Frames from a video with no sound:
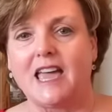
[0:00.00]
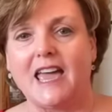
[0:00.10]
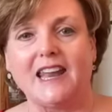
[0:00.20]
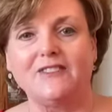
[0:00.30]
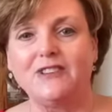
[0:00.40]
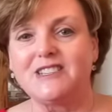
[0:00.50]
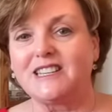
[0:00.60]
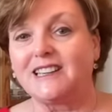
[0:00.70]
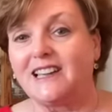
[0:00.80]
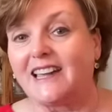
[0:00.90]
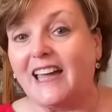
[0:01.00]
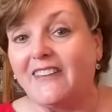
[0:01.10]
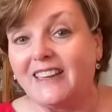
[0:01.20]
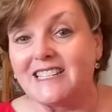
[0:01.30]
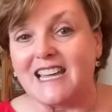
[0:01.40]
And if you didn't like how
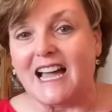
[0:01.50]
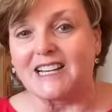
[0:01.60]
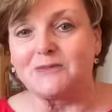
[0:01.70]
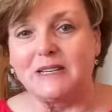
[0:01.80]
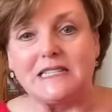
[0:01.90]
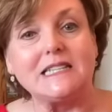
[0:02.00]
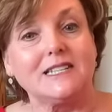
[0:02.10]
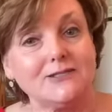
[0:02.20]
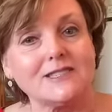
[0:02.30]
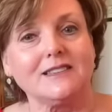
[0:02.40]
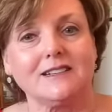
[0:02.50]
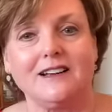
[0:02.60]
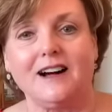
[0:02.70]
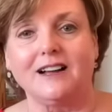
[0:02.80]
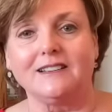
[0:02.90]
they tacked, we did use a little
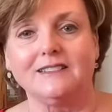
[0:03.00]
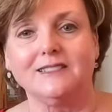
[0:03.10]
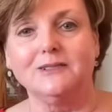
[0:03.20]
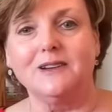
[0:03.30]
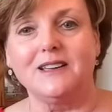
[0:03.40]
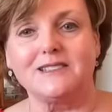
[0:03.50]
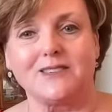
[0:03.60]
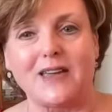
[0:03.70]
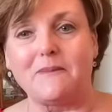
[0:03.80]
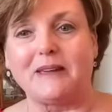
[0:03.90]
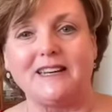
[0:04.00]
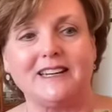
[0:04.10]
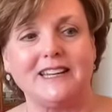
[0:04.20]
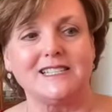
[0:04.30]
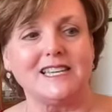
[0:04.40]
hot glue. So that made it
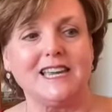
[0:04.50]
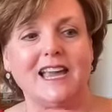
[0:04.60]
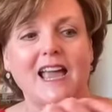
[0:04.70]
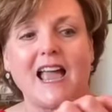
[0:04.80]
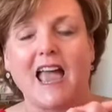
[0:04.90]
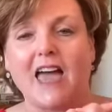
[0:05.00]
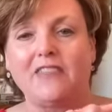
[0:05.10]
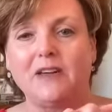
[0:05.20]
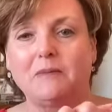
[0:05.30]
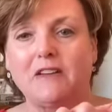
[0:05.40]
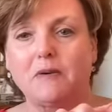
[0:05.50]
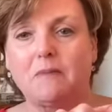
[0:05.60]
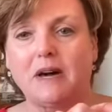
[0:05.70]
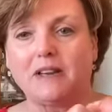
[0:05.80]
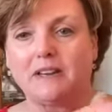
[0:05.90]
easy. And then we have a
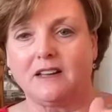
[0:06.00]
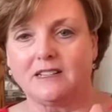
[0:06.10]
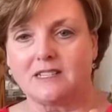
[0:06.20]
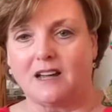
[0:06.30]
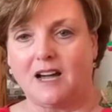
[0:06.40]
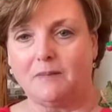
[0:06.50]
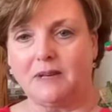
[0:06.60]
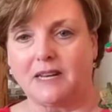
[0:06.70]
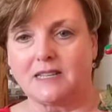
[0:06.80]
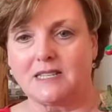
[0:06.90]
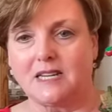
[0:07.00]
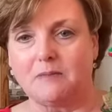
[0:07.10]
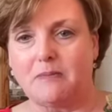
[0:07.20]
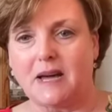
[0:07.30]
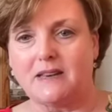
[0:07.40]
button on top, an antique
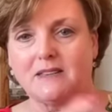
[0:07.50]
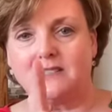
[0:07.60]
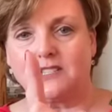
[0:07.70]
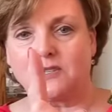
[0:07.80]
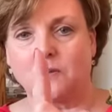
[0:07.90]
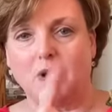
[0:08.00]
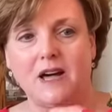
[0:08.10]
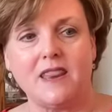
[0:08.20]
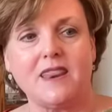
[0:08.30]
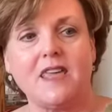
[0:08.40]
button, just one.